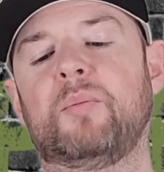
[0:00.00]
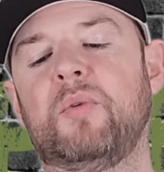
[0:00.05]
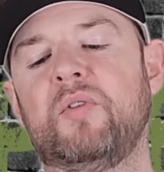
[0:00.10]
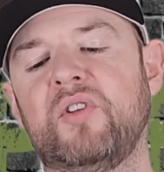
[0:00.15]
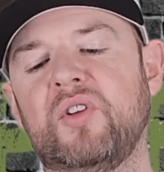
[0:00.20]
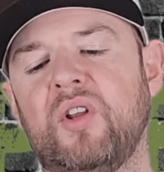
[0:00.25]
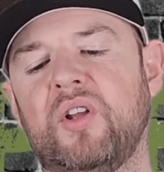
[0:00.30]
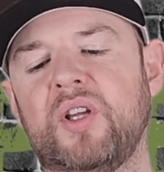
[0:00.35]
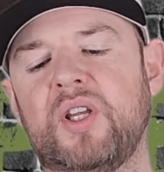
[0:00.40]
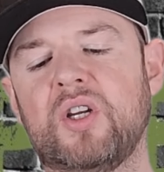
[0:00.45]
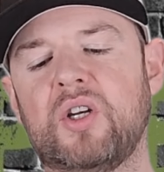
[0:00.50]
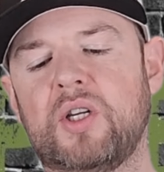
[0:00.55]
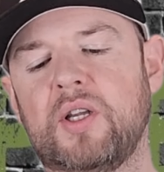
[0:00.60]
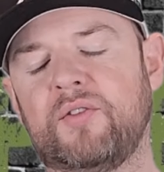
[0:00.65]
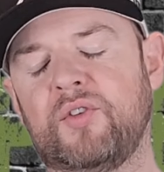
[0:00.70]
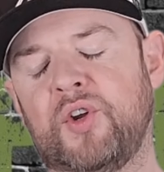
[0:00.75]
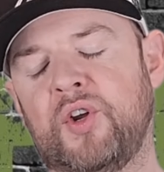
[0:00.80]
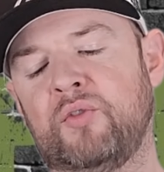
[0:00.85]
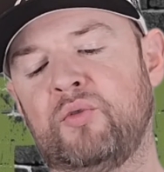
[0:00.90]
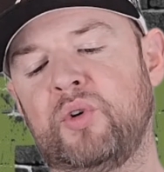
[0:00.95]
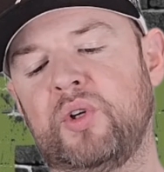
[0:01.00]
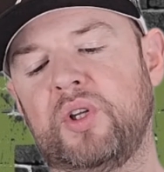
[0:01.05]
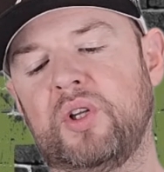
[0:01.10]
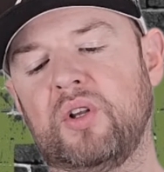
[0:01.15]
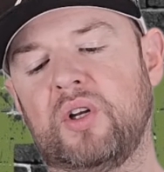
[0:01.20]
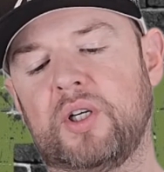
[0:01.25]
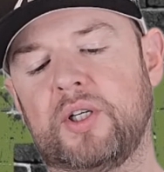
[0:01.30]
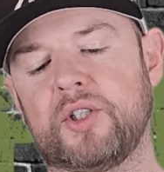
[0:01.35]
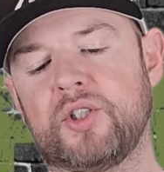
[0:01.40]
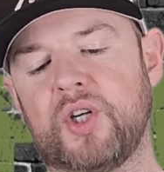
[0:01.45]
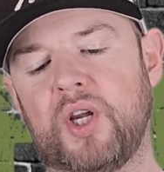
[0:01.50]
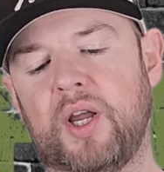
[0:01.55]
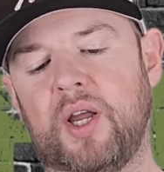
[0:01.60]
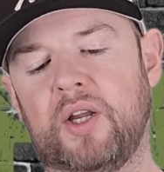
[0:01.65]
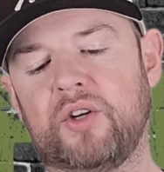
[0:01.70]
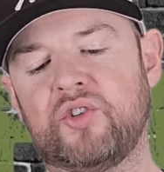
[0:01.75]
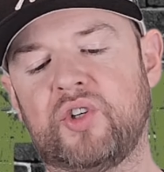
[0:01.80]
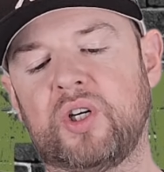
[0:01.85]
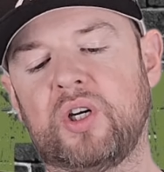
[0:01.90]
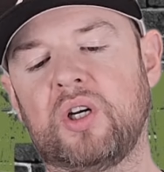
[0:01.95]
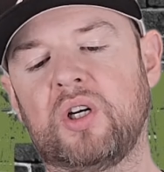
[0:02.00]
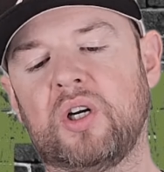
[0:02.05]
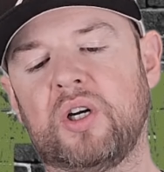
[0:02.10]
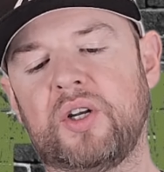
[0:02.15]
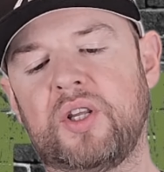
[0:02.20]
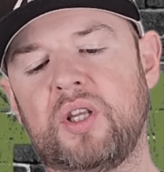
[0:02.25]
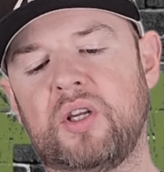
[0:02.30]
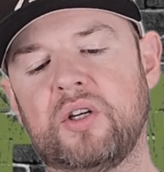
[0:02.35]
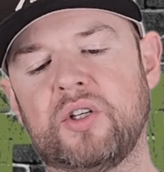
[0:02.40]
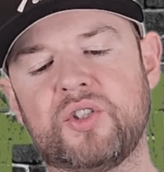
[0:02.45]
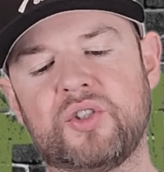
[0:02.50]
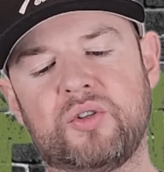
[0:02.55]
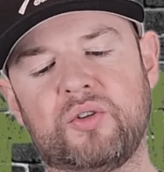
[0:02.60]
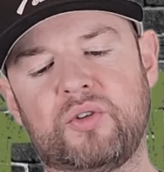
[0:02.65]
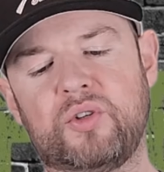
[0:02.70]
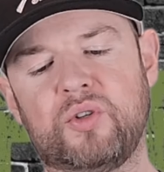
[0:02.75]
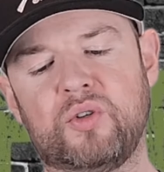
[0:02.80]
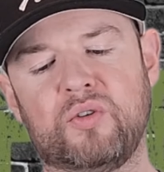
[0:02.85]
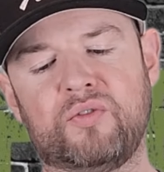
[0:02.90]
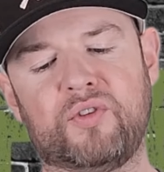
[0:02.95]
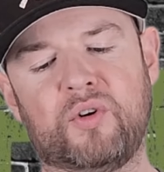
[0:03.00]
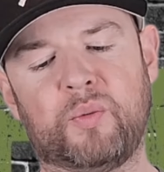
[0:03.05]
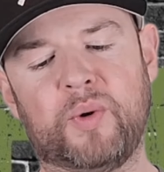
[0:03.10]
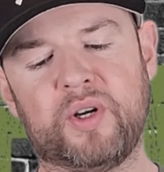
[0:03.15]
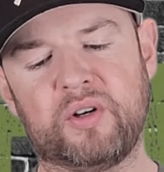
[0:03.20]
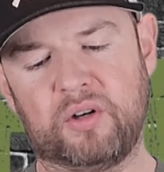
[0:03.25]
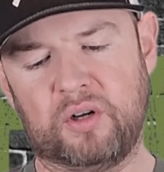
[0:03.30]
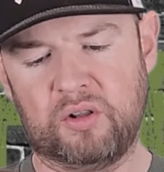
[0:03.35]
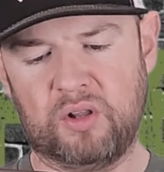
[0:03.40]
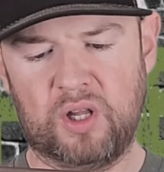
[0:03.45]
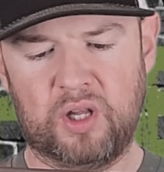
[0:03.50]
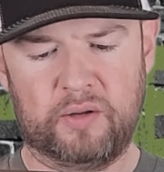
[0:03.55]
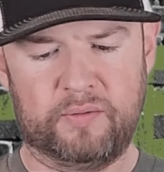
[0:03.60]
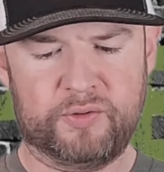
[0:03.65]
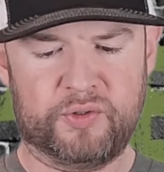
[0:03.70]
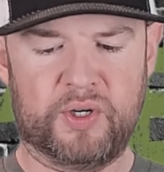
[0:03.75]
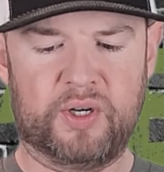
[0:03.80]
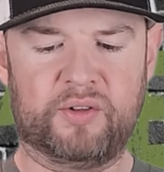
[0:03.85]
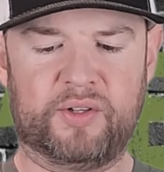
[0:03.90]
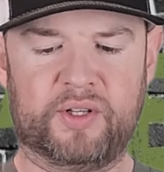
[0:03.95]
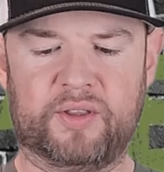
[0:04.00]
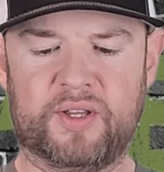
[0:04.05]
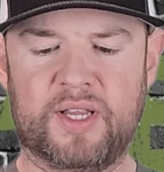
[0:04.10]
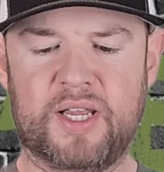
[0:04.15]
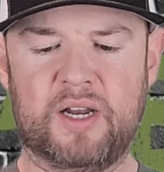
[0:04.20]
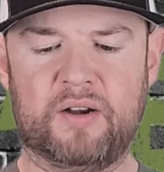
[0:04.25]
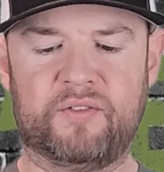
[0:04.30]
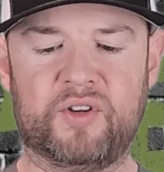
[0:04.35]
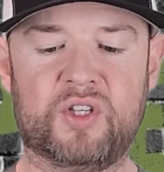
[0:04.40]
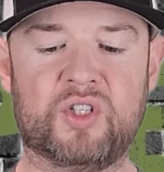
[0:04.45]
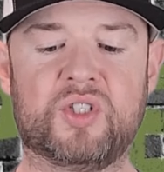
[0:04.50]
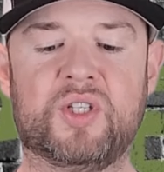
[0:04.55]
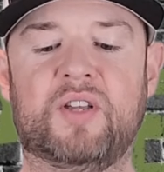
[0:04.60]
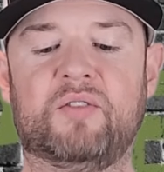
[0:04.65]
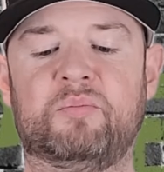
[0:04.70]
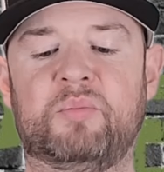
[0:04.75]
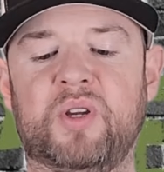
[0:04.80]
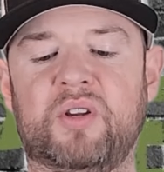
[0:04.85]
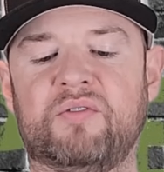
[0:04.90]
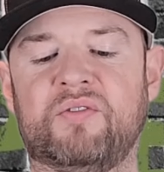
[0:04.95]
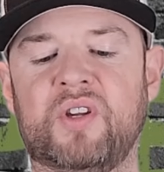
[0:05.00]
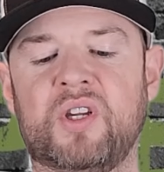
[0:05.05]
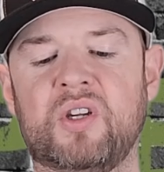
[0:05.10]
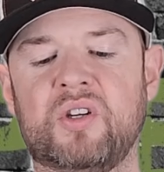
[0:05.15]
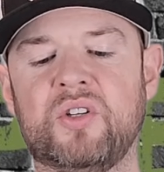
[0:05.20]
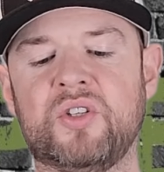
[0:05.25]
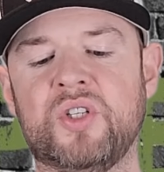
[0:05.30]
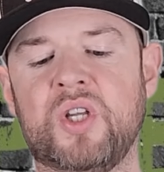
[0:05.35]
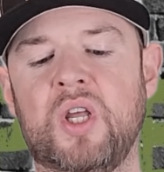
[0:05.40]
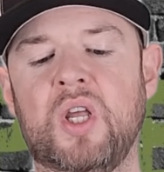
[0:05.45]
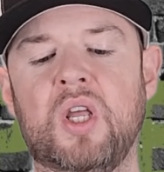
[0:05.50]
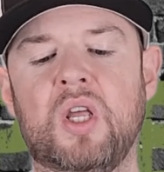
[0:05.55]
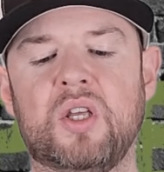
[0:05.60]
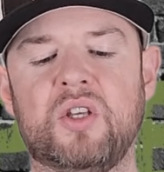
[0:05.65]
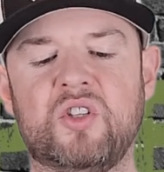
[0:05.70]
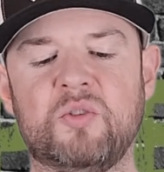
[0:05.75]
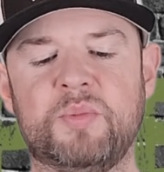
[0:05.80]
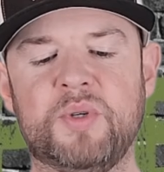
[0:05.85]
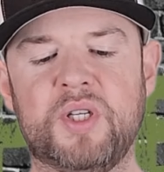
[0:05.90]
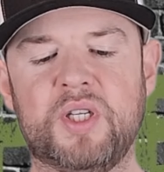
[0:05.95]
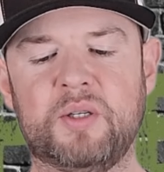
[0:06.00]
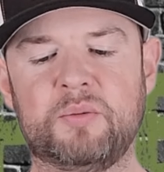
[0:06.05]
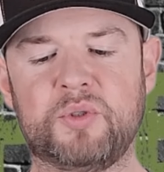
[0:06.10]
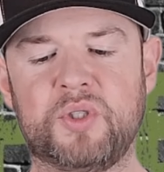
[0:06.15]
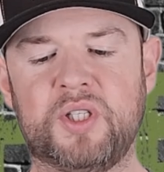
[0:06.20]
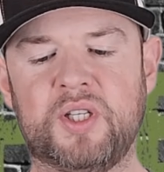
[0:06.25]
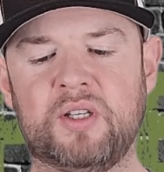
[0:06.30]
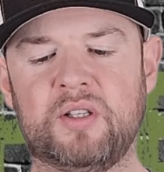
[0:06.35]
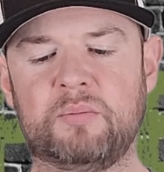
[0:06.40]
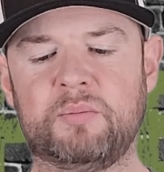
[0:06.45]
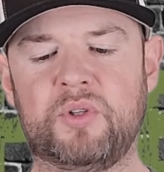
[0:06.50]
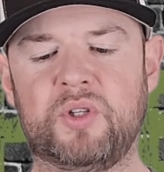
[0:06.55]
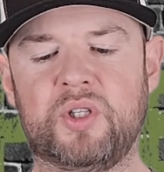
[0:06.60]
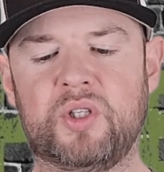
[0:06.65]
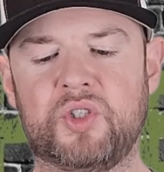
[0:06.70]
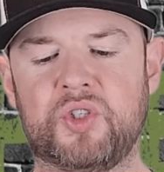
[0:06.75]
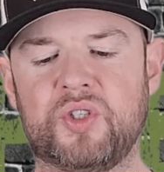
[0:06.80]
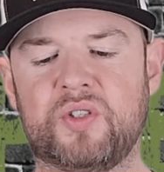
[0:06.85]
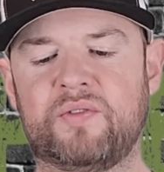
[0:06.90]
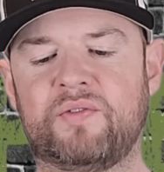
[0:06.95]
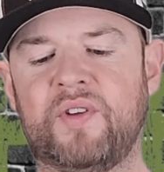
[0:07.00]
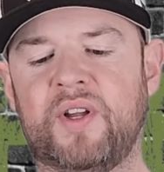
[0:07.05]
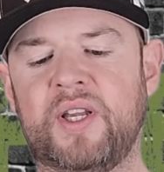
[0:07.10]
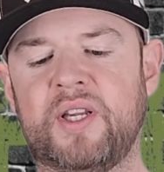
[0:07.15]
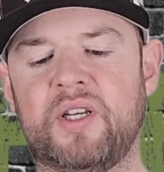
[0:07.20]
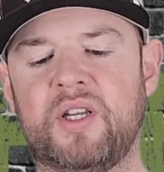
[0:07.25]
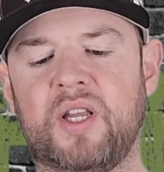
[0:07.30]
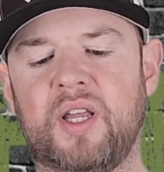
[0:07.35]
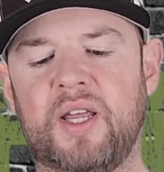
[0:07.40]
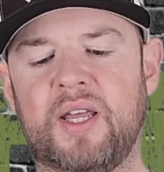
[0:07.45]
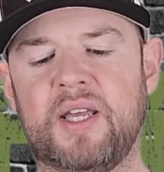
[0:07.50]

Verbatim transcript: Moving along here, you have a really large uh, trigger guard here, so you, if you're wearing gloves or anything like that, or if you just have big fingers, you'll be able to get them in there just fine.